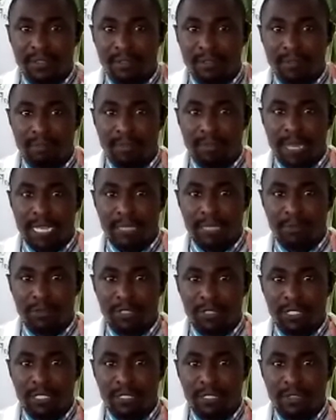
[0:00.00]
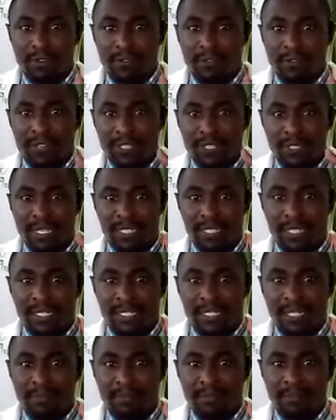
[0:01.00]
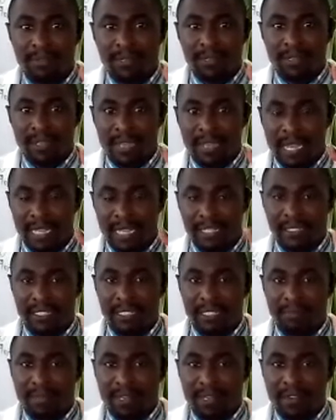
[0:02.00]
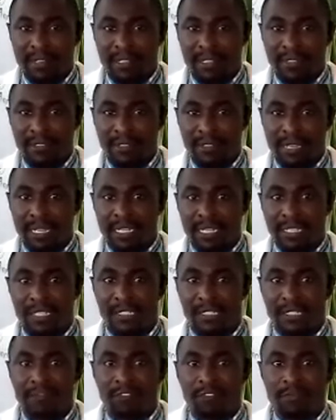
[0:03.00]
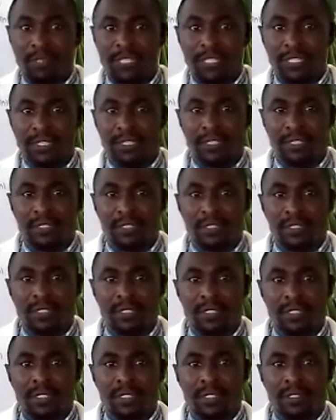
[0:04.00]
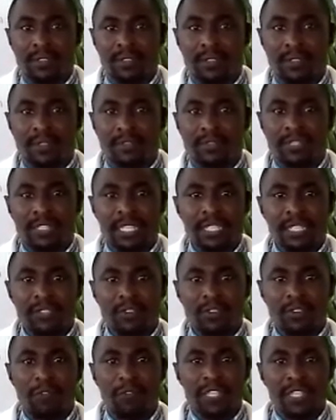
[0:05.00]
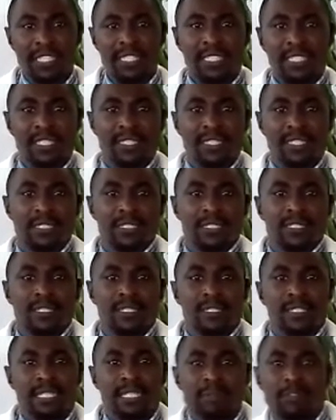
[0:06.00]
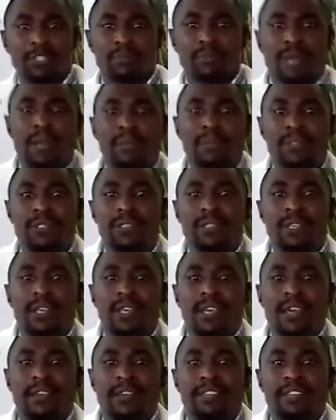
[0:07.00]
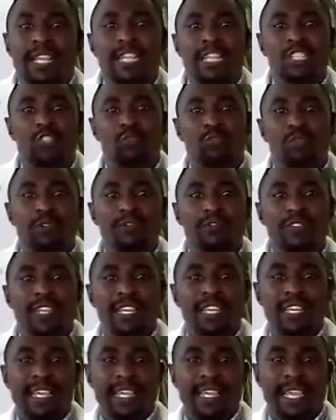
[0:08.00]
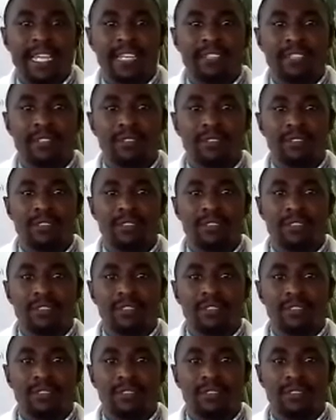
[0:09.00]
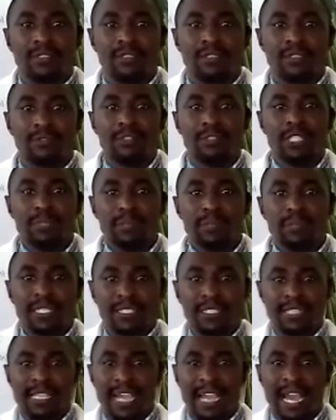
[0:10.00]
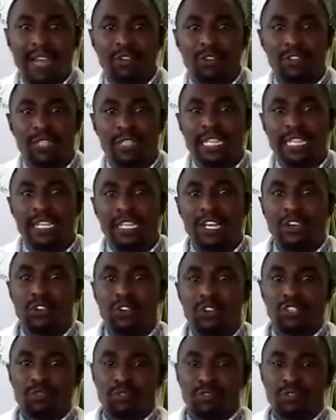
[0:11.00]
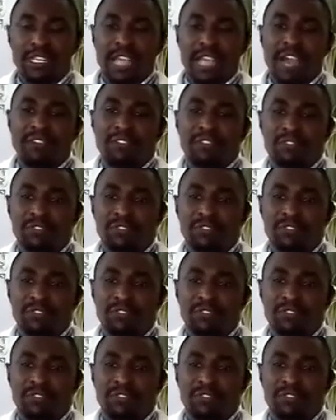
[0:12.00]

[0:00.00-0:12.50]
plant body, vascular system, and seed bearing under the seed formation. The seeds of these gymnosperms tend to be very naked, which means they are not enclosed within a fruit.